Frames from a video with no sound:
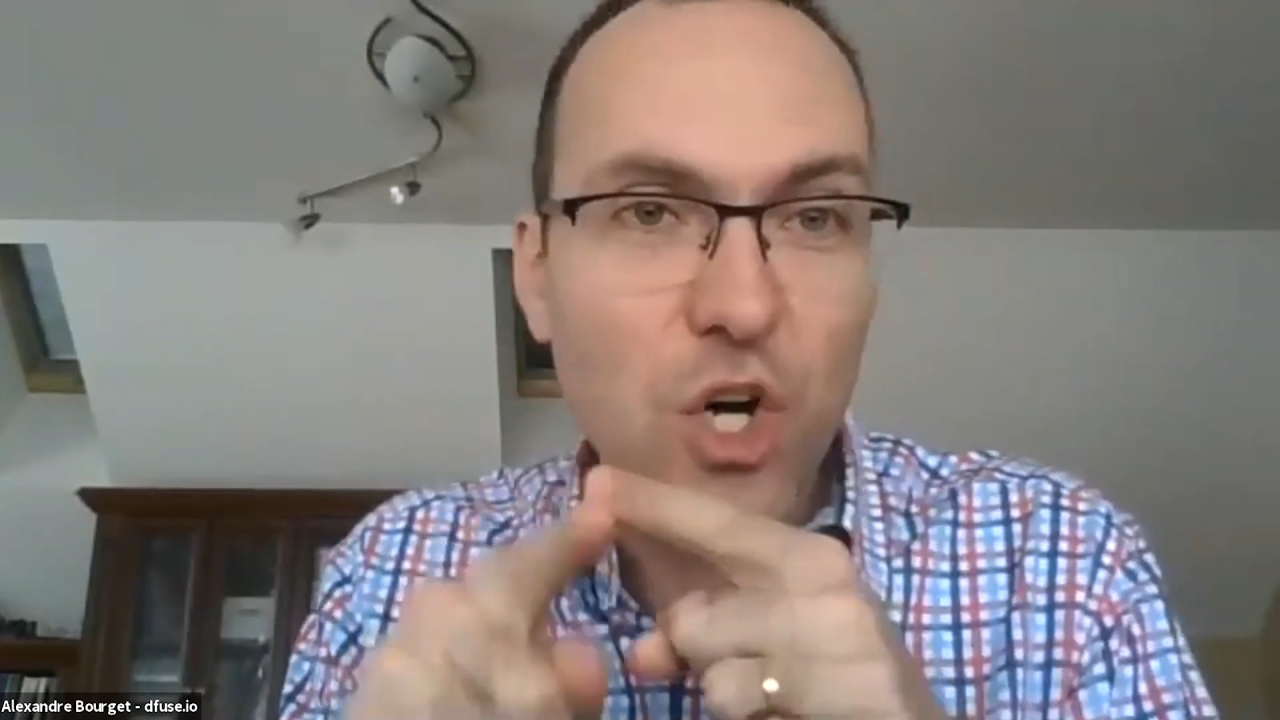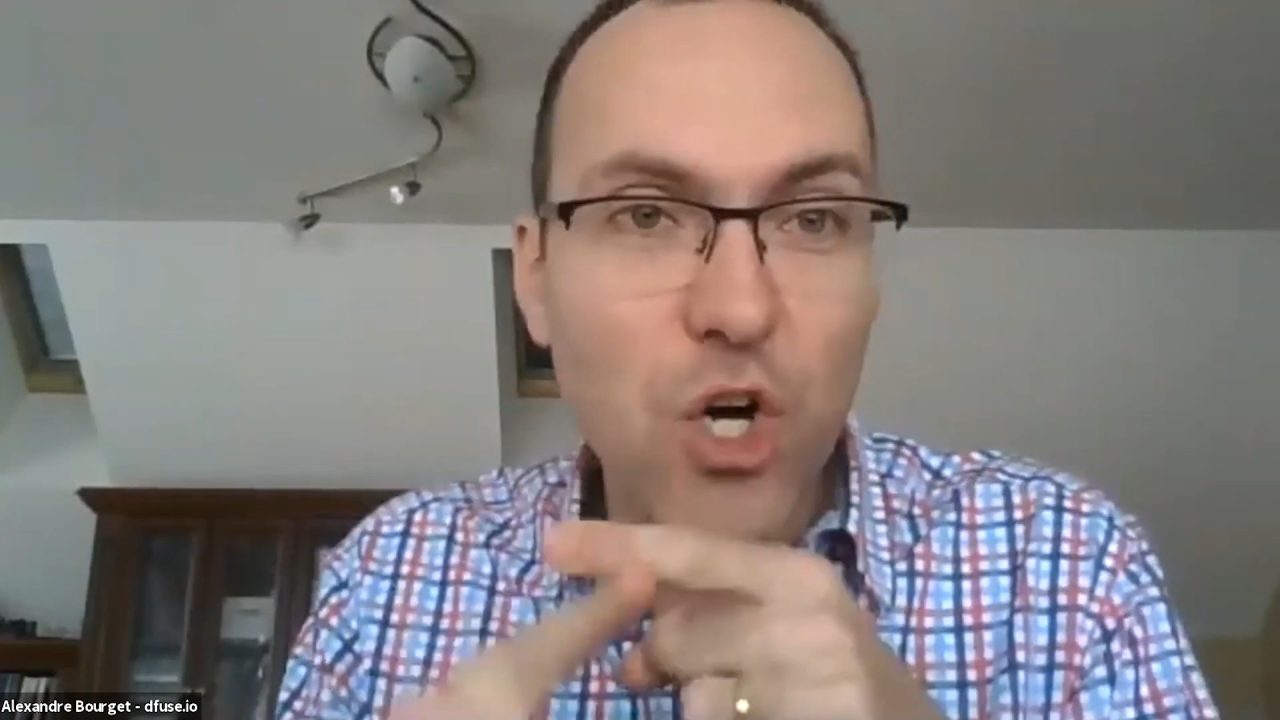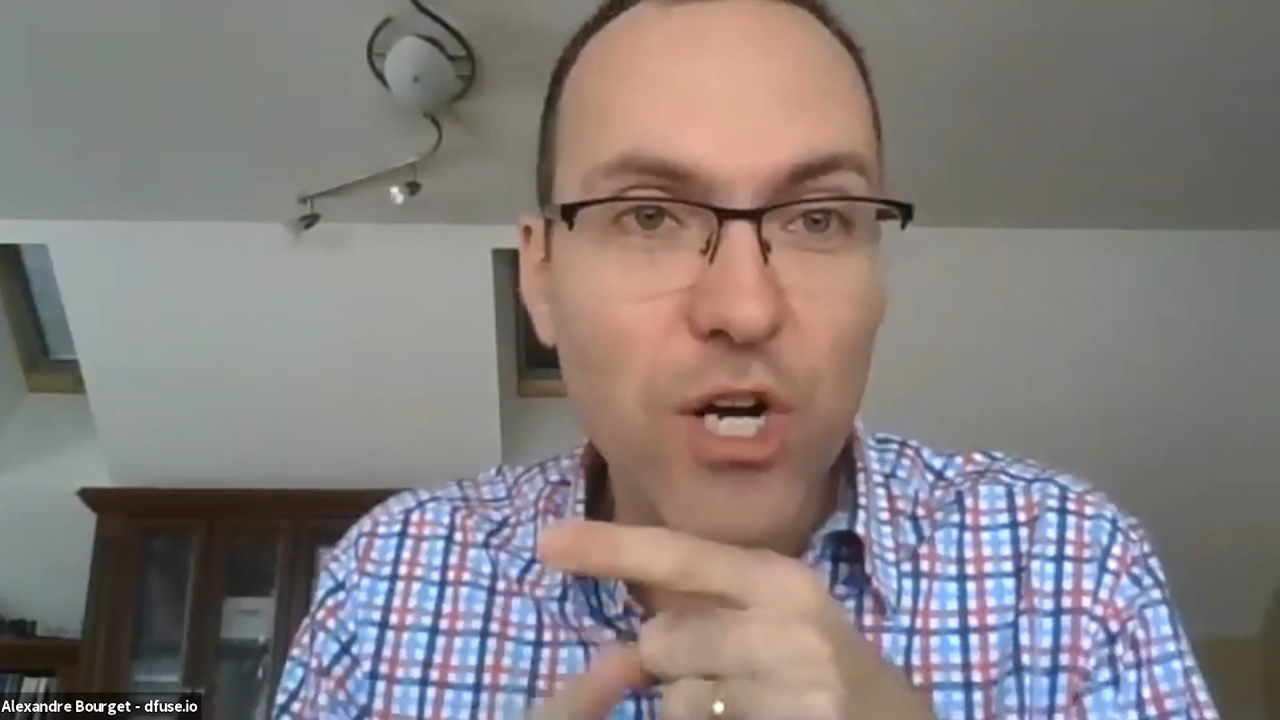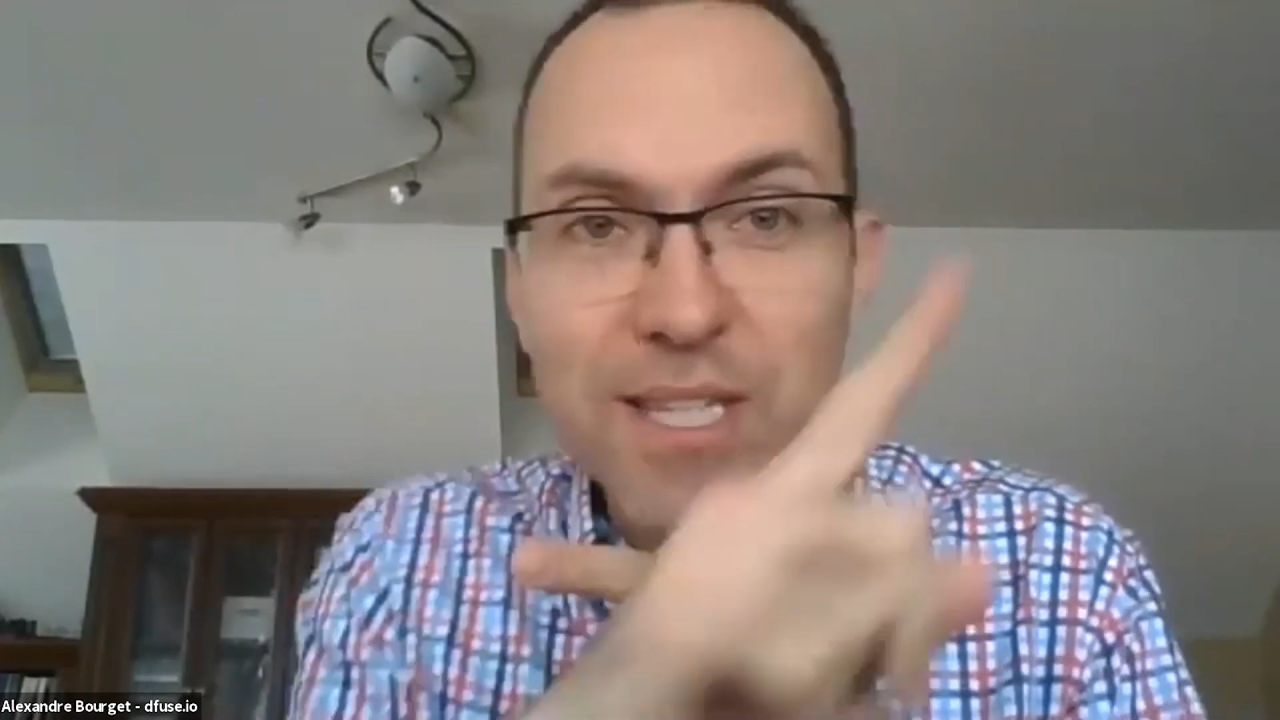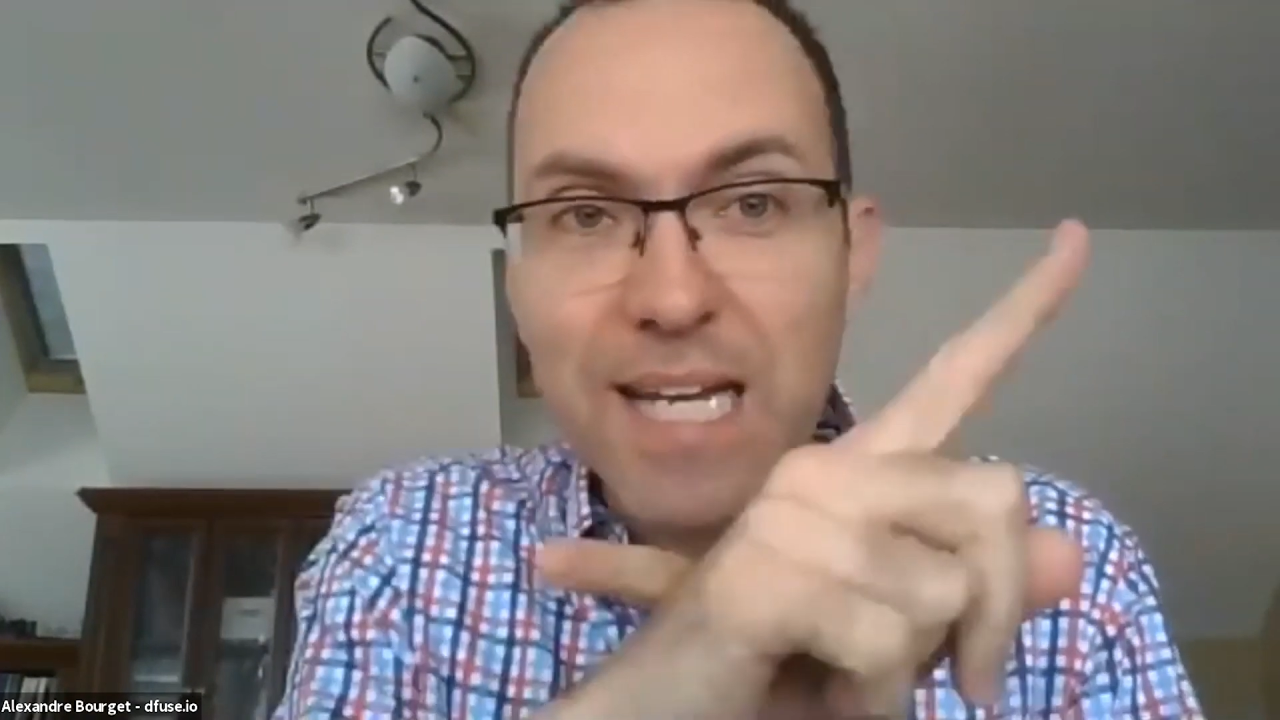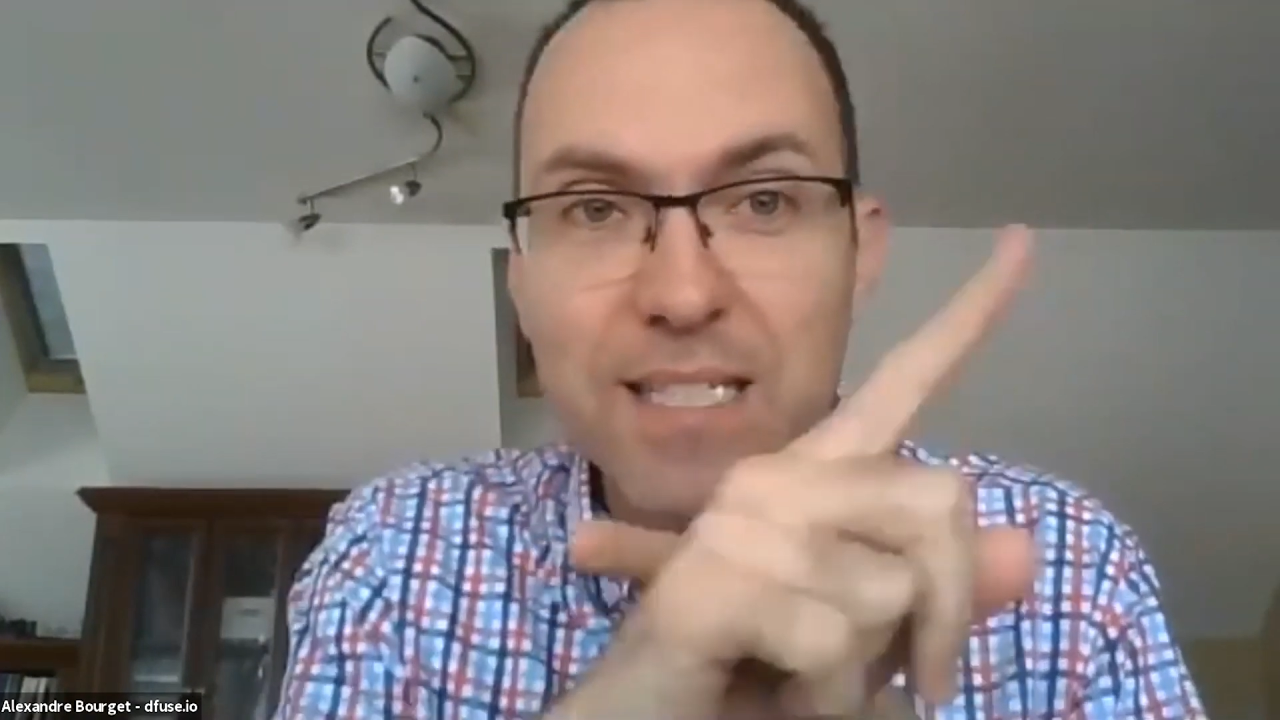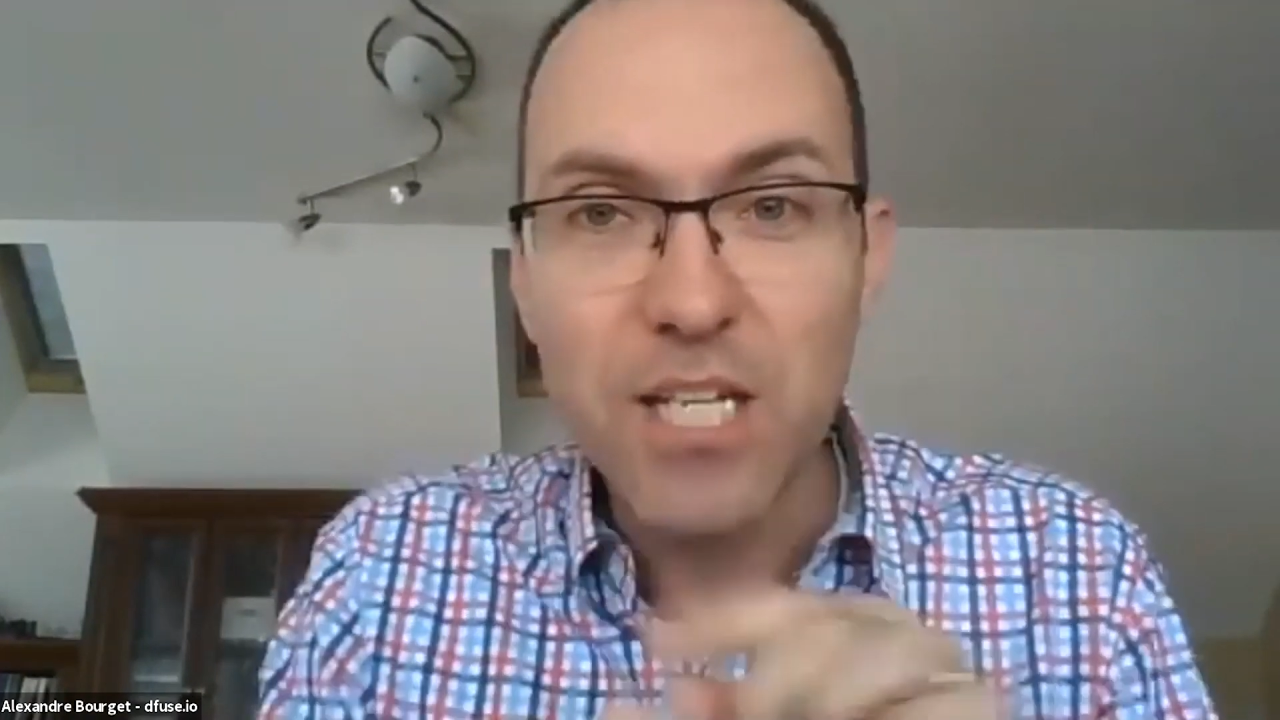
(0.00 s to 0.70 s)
hook that